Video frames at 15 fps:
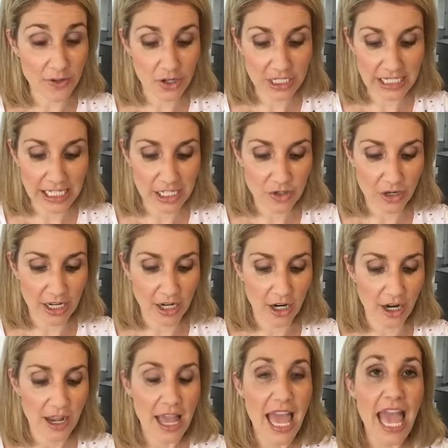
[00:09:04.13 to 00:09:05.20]
if you're a tea
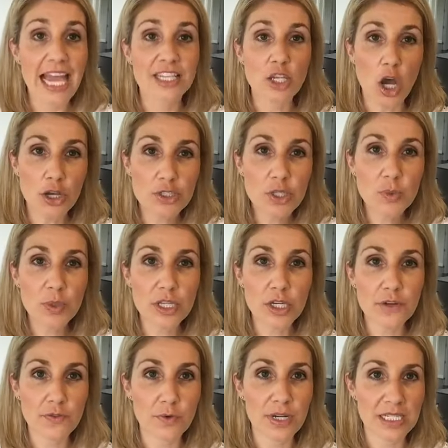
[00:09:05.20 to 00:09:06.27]
drinker, and it's also really
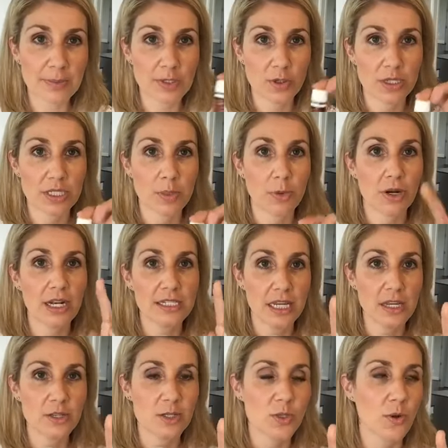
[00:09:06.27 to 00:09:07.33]
good for respiratory support. I'll
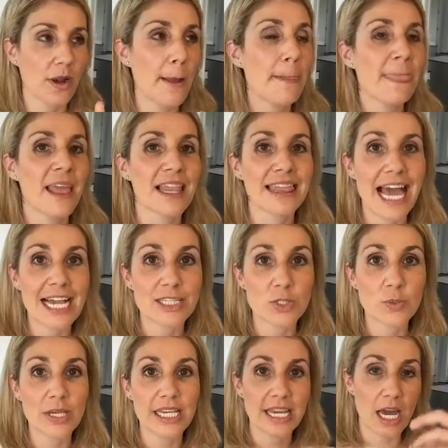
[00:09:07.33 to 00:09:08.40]
tell you a story.
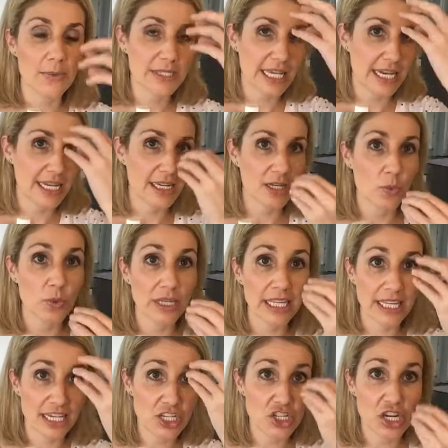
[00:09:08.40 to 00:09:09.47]
Last week I was getting really
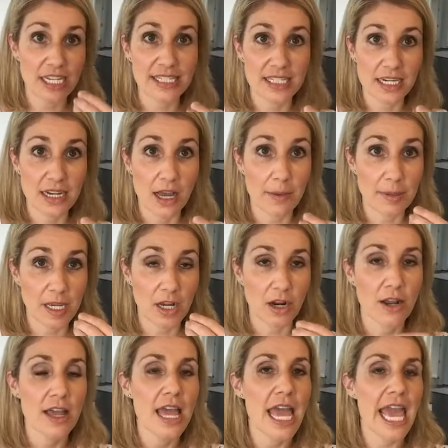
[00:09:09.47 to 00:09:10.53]
congested up
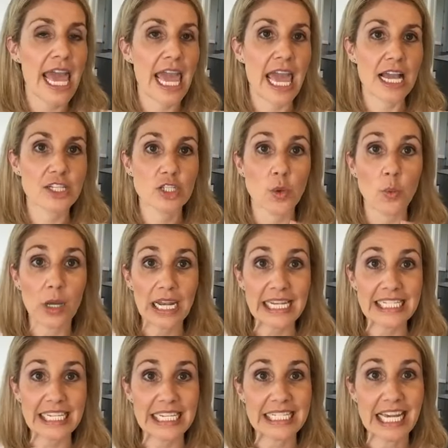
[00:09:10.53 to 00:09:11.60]
here and so what I
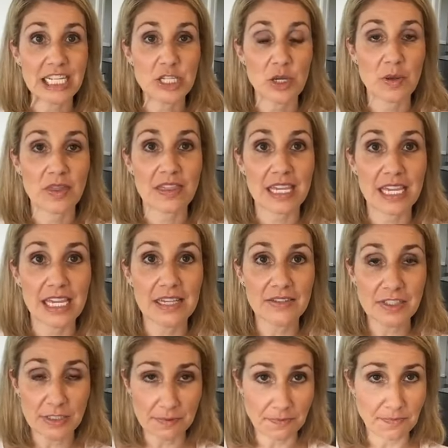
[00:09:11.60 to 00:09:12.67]
did is I took
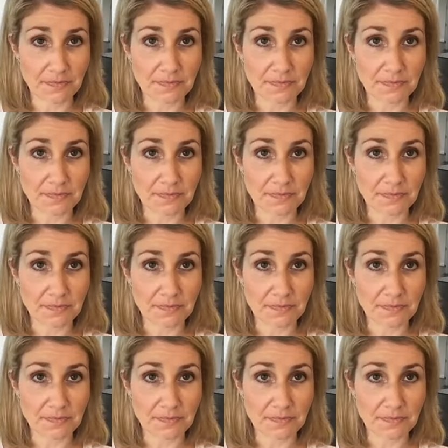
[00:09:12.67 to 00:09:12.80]
these